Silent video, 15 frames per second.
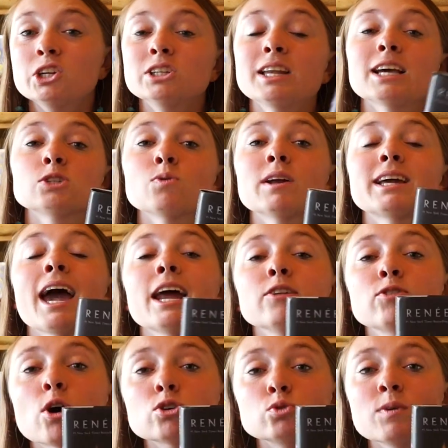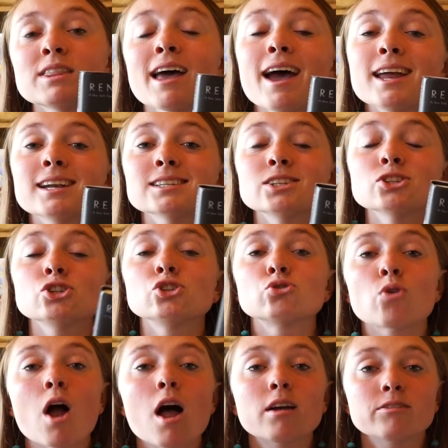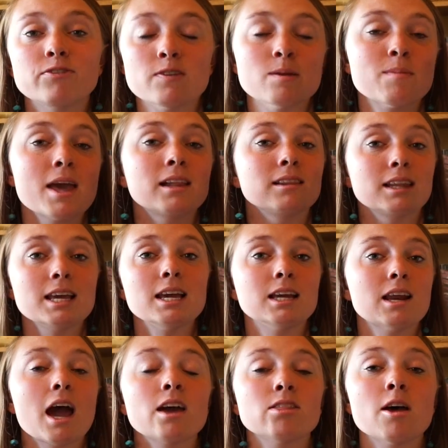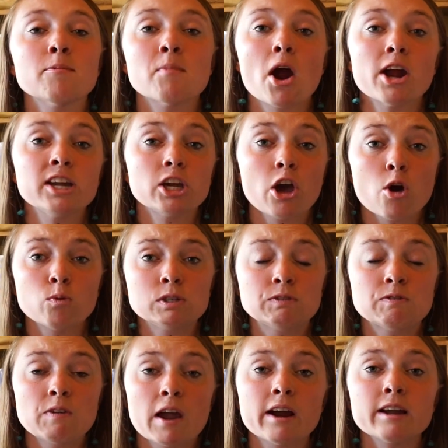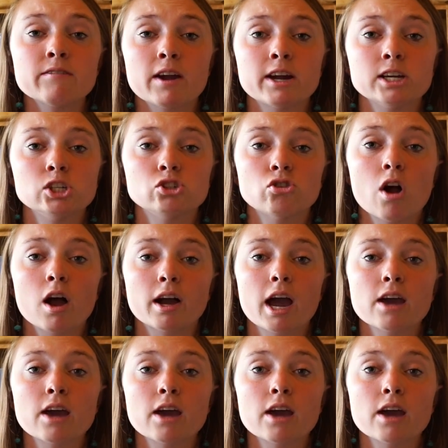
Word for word: Next one kind of goes with that, and it's a strong female lead. I thought Mariko was very, very strong.